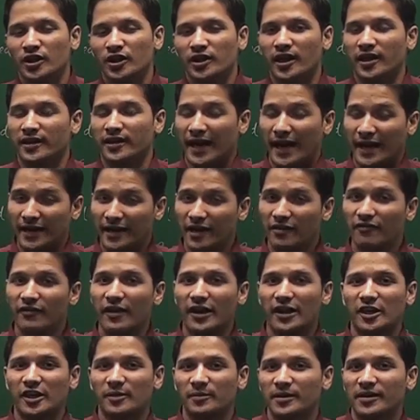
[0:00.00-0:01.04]
A random
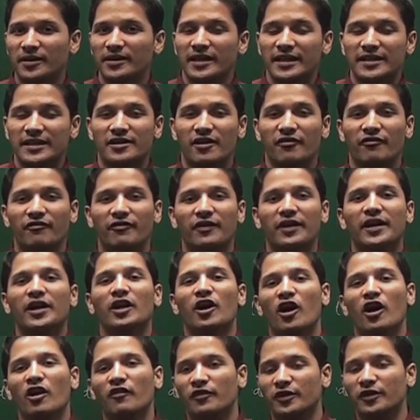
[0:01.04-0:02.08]
variable is a way
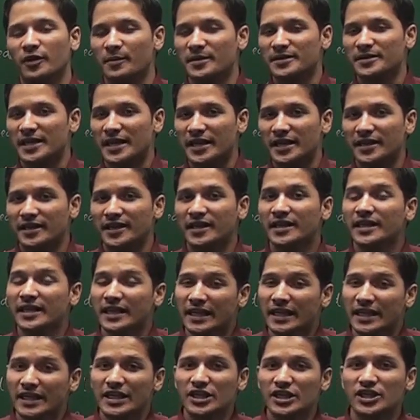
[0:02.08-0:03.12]
of representing
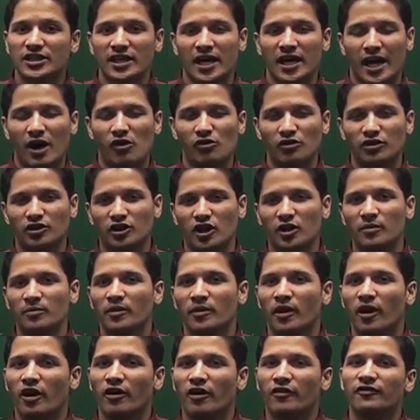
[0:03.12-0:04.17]
each outcome
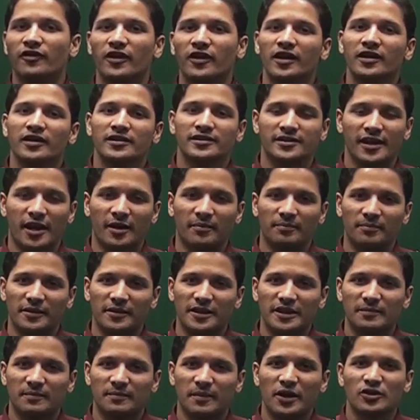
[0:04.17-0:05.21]
of a
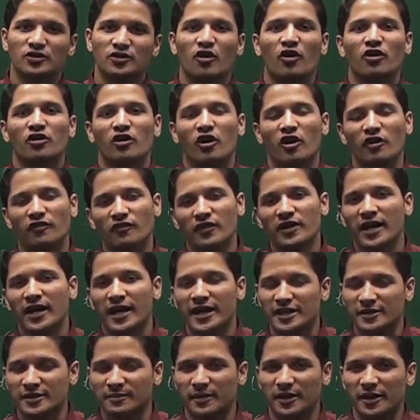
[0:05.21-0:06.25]
sample space or of an
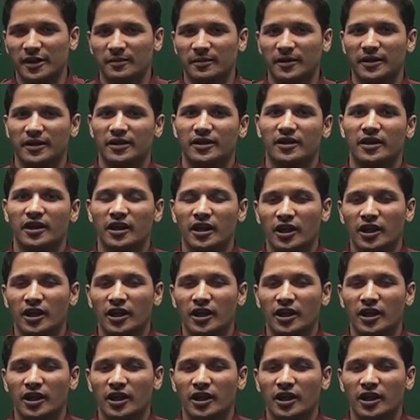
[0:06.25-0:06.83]
experiment.